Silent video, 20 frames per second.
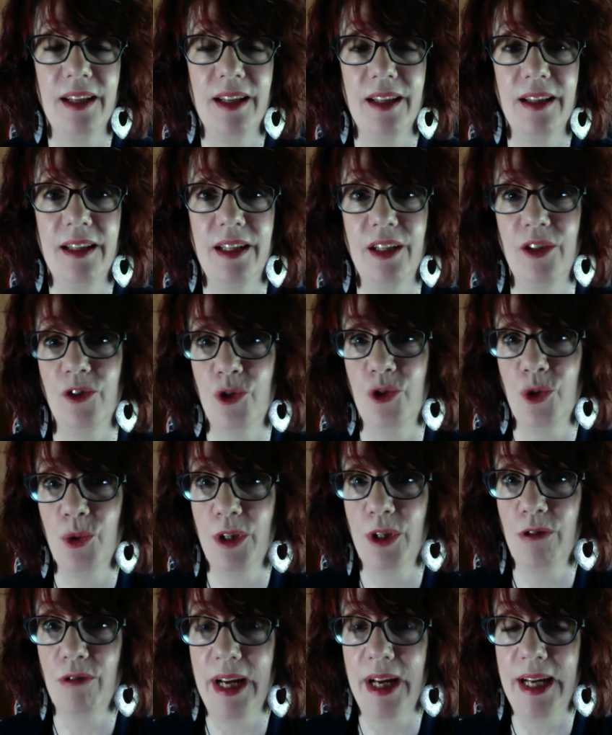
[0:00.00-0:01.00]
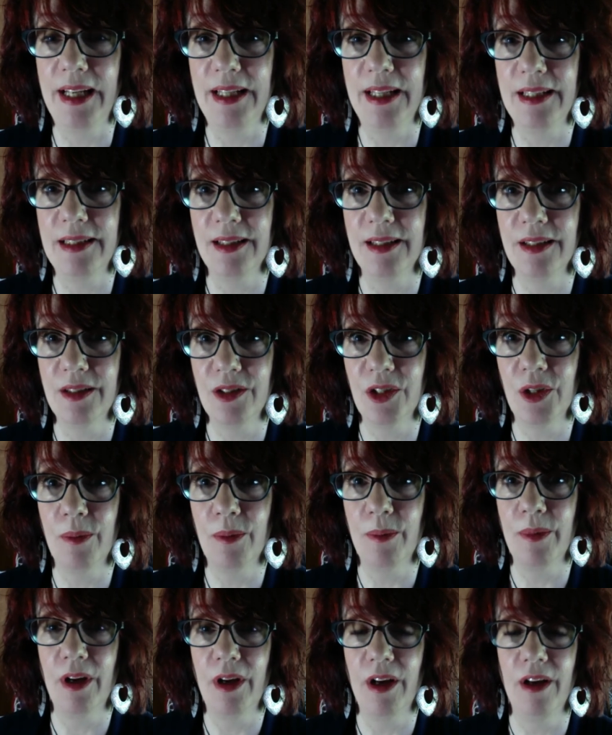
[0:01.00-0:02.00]
the Usui Reiki
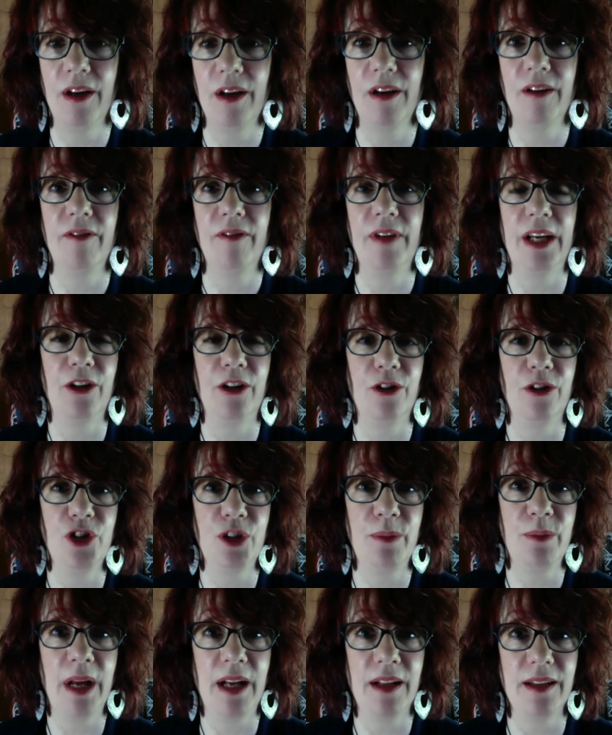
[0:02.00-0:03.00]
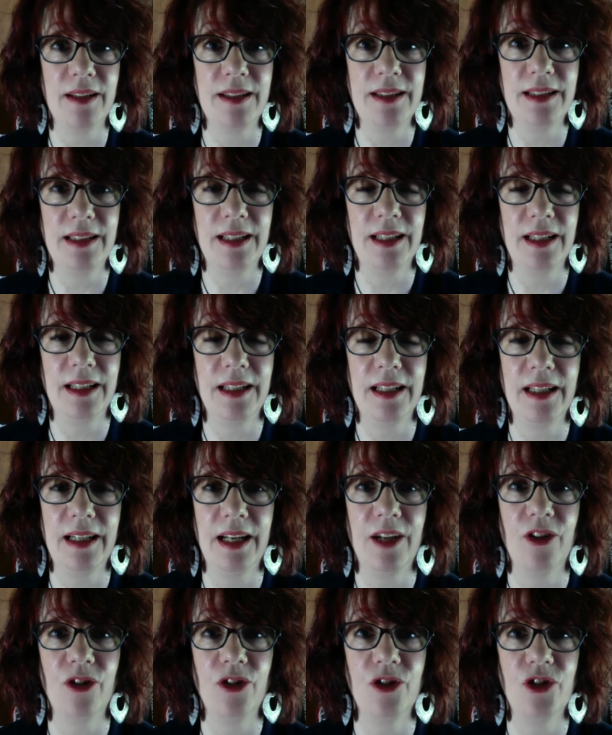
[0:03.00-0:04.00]
system of energy balancing and
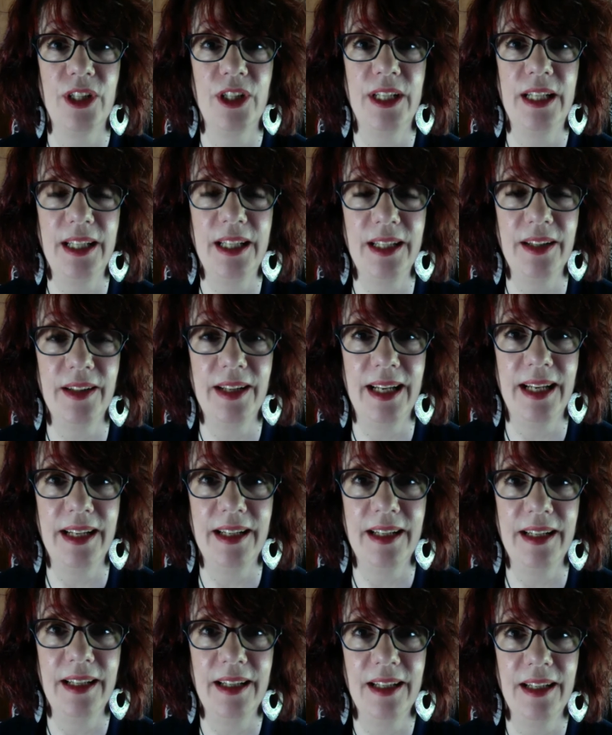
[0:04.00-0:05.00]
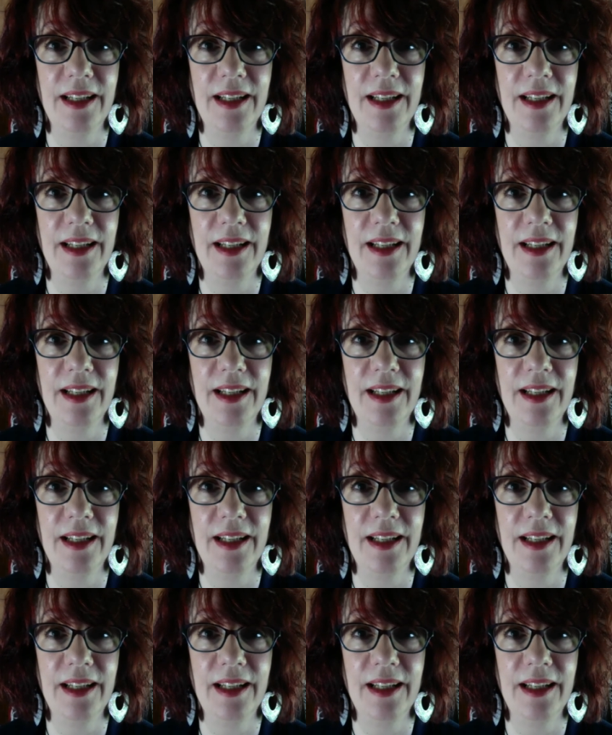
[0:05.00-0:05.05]
energy healing